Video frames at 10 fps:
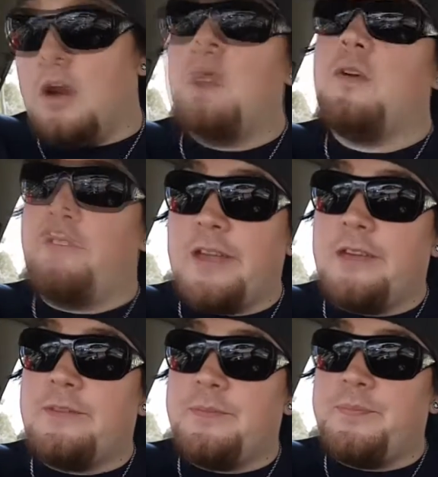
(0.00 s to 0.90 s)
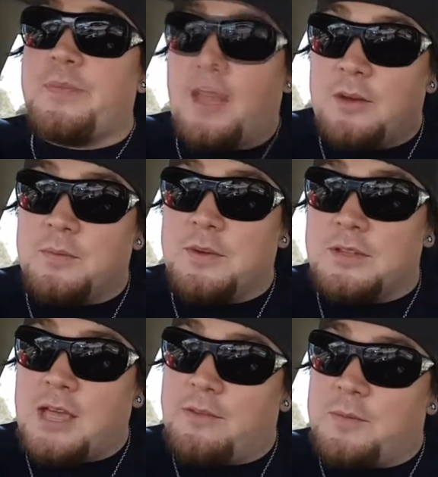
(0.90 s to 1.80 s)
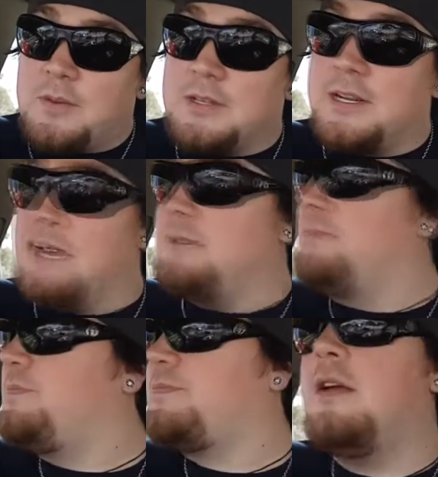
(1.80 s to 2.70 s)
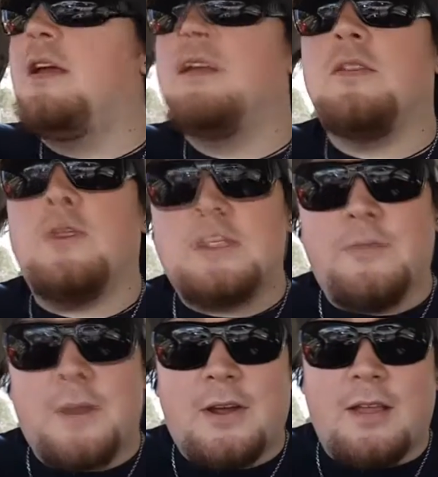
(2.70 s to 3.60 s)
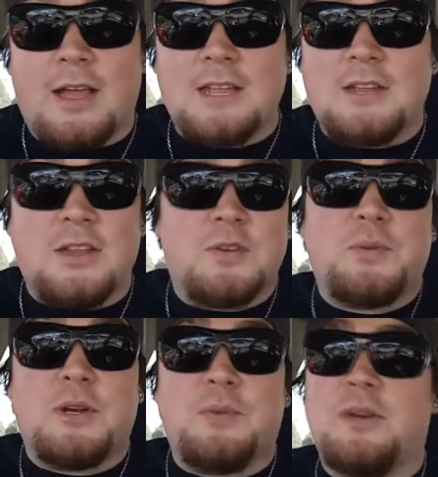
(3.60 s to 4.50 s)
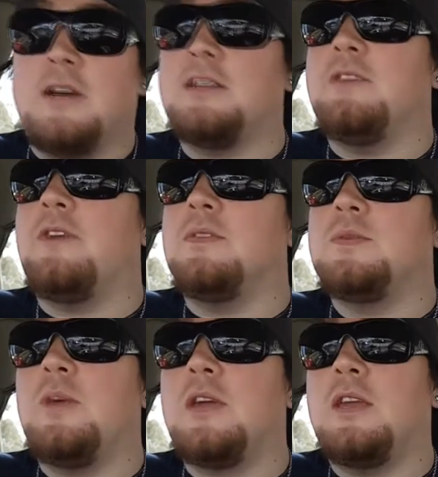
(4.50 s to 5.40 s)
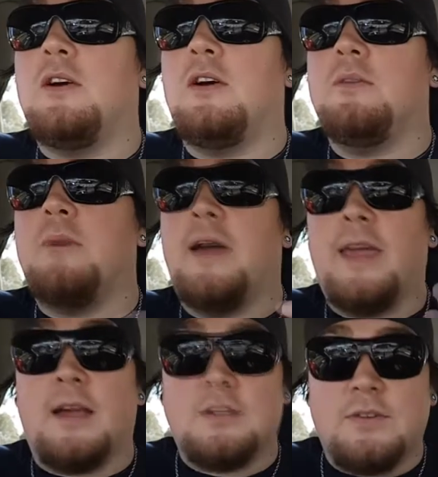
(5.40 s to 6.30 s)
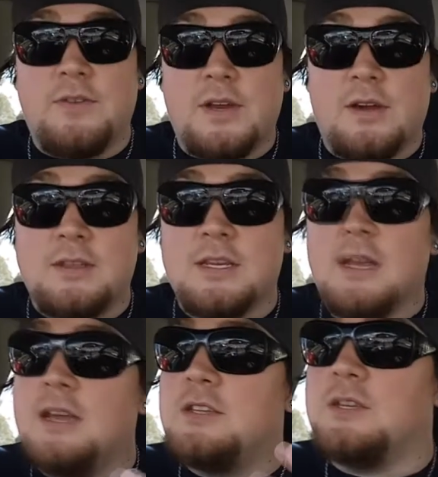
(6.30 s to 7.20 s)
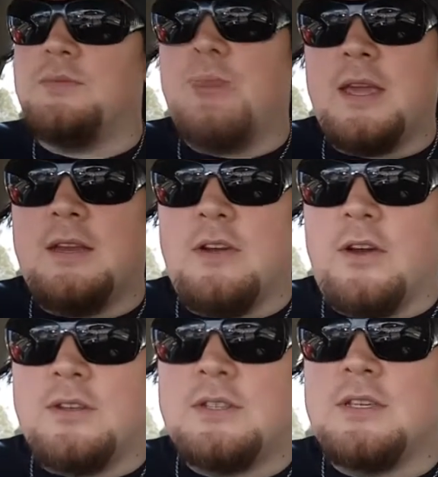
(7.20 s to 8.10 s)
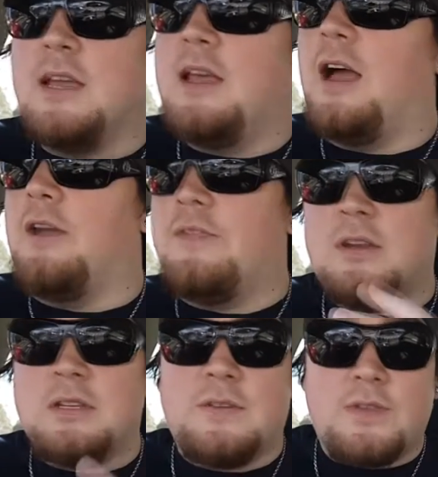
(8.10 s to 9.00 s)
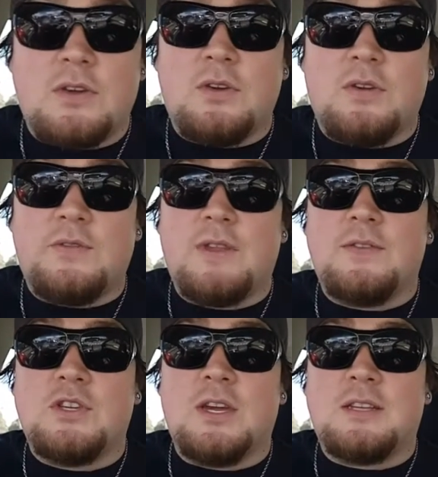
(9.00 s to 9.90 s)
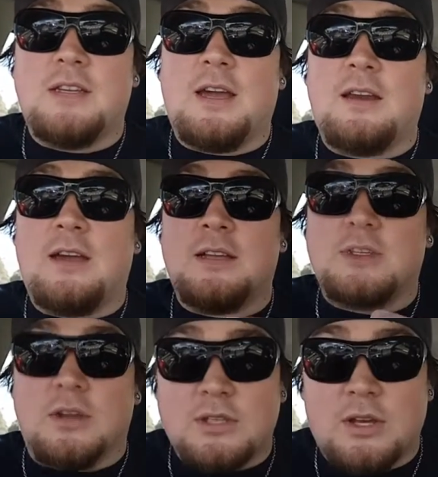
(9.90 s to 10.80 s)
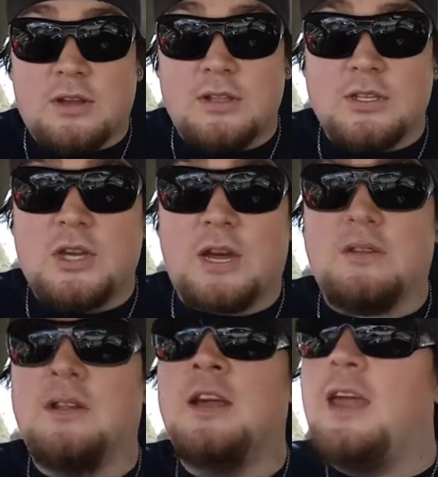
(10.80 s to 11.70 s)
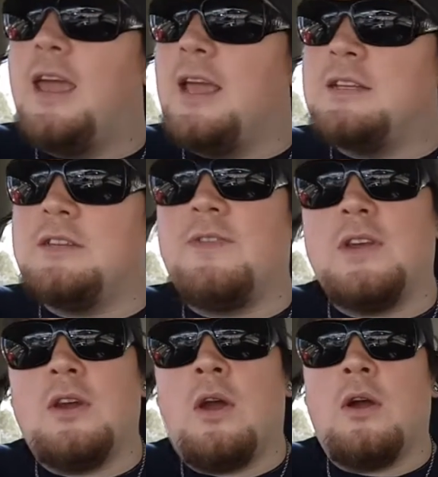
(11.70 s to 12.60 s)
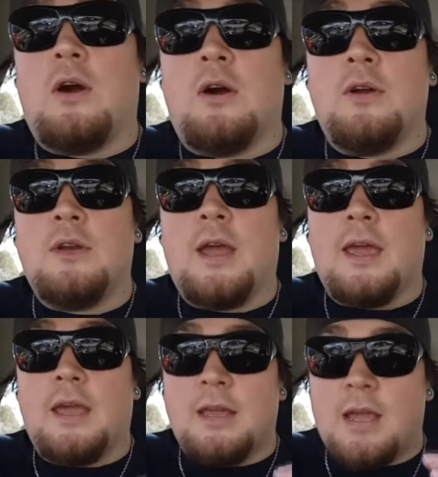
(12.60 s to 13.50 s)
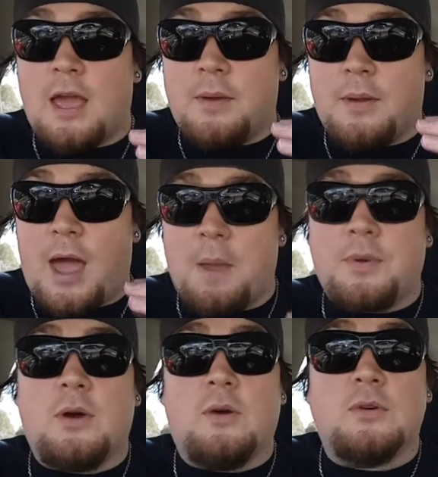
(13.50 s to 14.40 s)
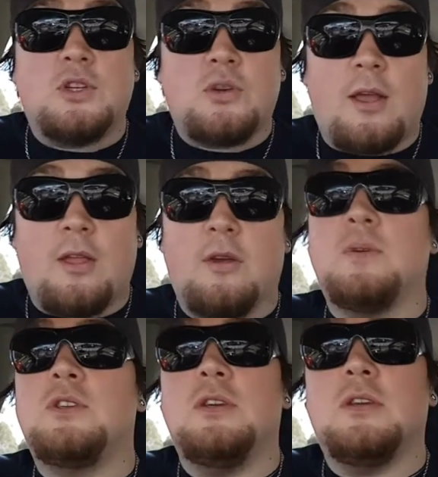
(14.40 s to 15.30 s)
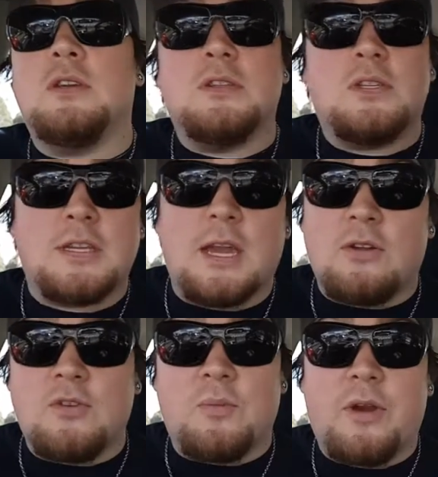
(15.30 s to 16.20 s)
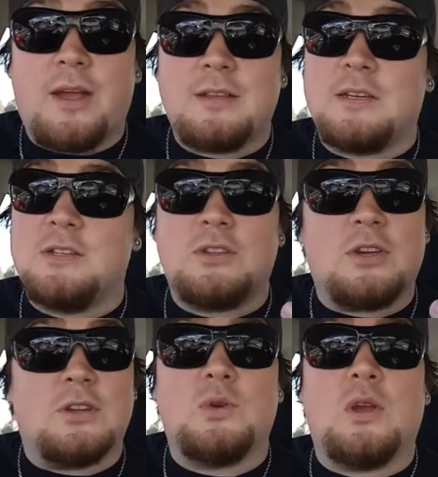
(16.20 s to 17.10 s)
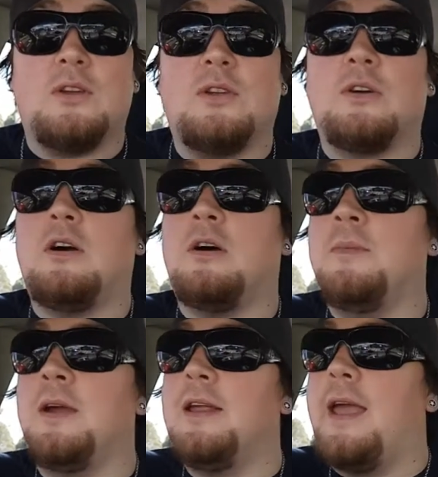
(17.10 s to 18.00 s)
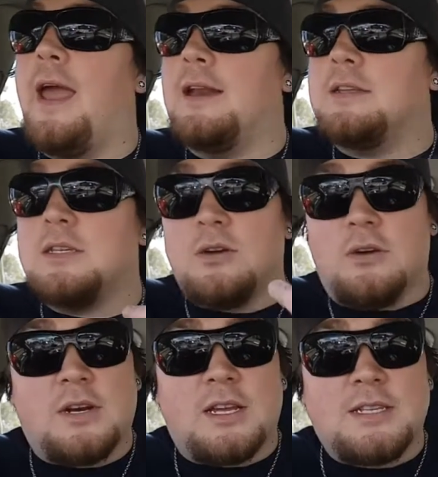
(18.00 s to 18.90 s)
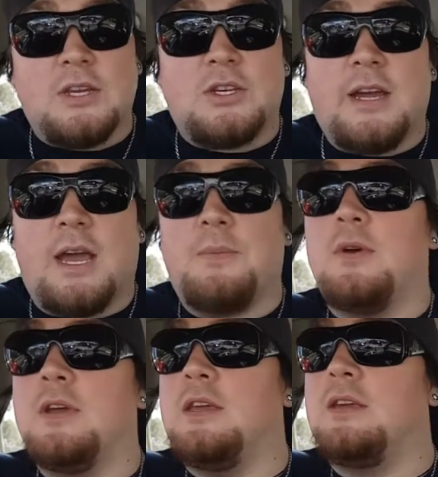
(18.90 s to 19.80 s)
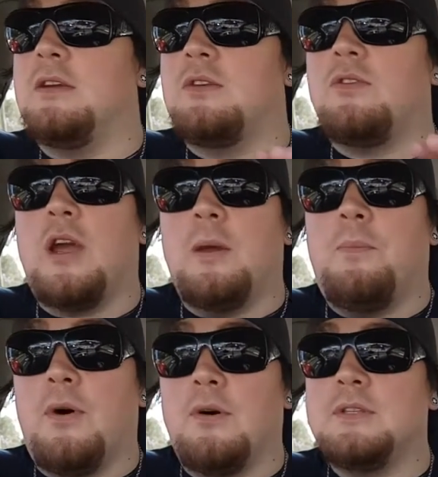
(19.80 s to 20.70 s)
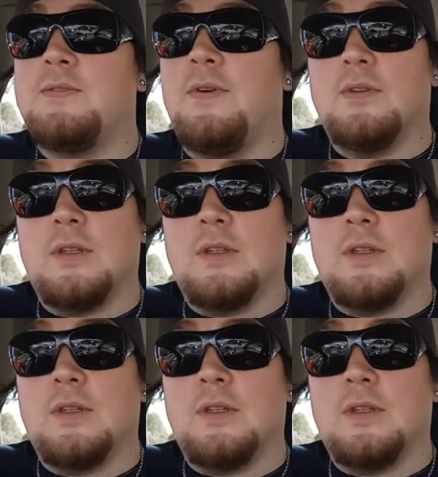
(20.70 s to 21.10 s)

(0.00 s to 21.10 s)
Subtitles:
we forgive him, and it'll be good to have him on today. The rest of my night last night, that was pretty productive. I was working on my how-to videos, just making notes. For those of you who've never checked out Scott Circlin's channel, he did a video on a app called Trello, which you can just get on your browser. Just go to Trello.com, and it's this organization app where you can create boards for all the